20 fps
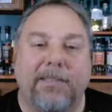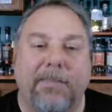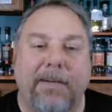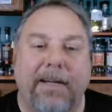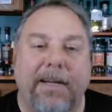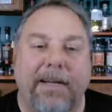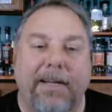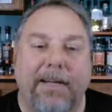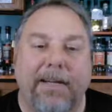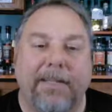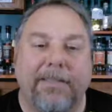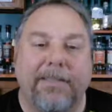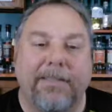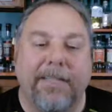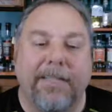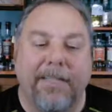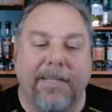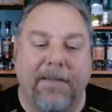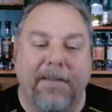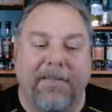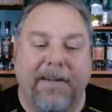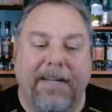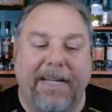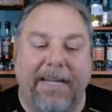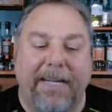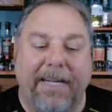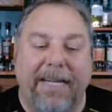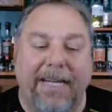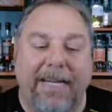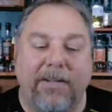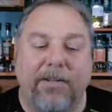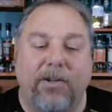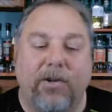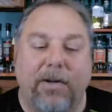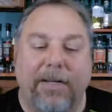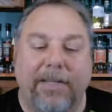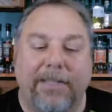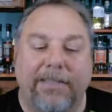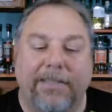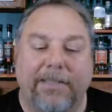been a significant
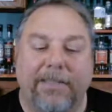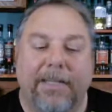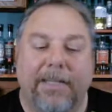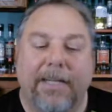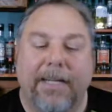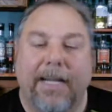increase